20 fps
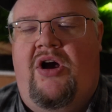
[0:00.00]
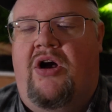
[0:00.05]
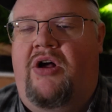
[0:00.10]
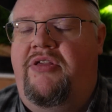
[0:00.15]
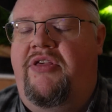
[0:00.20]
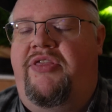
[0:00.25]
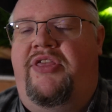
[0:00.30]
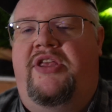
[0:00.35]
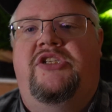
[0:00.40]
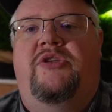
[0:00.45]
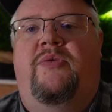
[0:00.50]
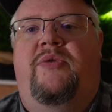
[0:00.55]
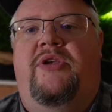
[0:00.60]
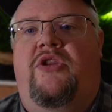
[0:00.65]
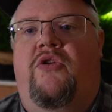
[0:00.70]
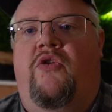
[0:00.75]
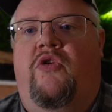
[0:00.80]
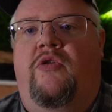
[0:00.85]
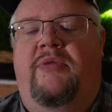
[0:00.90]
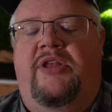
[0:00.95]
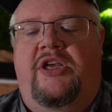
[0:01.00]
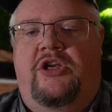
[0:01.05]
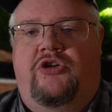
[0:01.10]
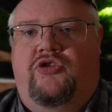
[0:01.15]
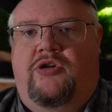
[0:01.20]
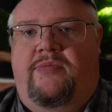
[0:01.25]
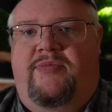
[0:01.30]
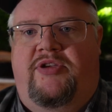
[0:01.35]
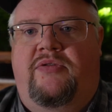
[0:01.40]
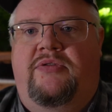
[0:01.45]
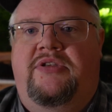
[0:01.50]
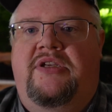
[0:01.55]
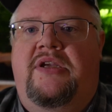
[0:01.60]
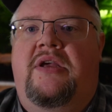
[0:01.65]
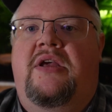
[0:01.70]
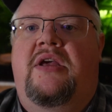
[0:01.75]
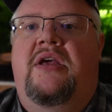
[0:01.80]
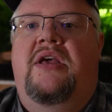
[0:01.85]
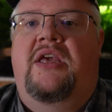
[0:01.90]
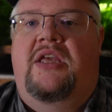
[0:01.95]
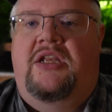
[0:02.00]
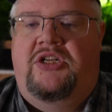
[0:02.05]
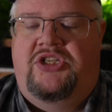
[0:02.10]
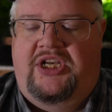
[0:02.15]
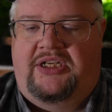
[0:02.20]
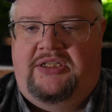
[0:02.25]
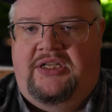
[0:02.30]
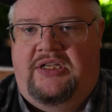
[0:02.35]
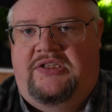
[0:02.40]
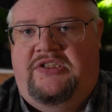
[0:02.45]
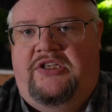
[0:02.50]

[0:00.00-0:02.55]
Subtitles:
All the things that we normally attribute injecting